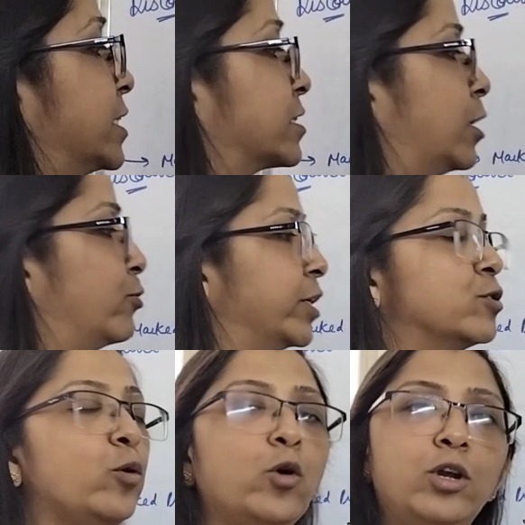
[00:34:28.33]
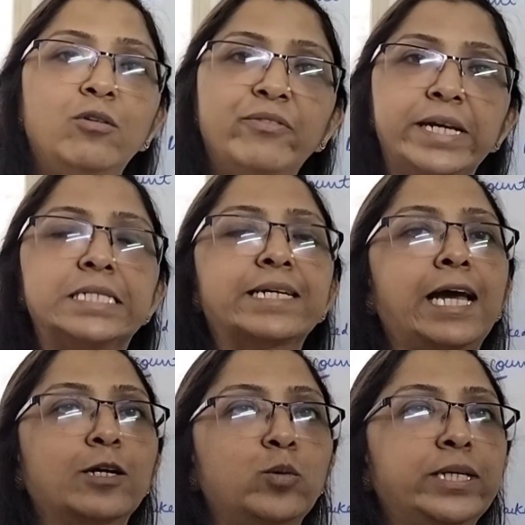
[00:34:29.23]
discount is always
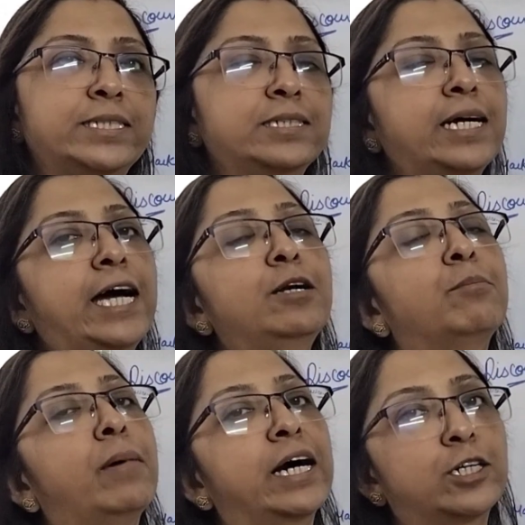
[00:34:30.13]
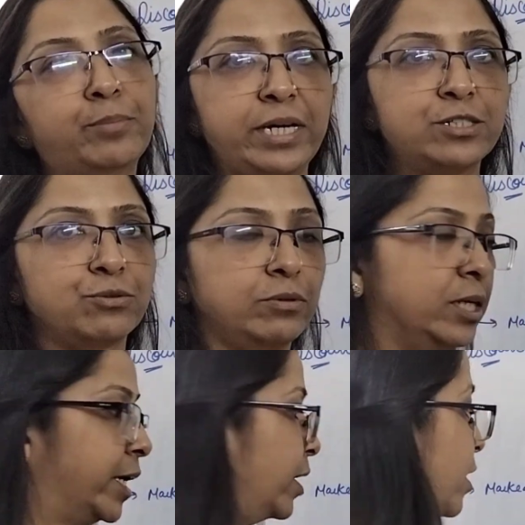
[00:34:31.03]
calculated at marked price only.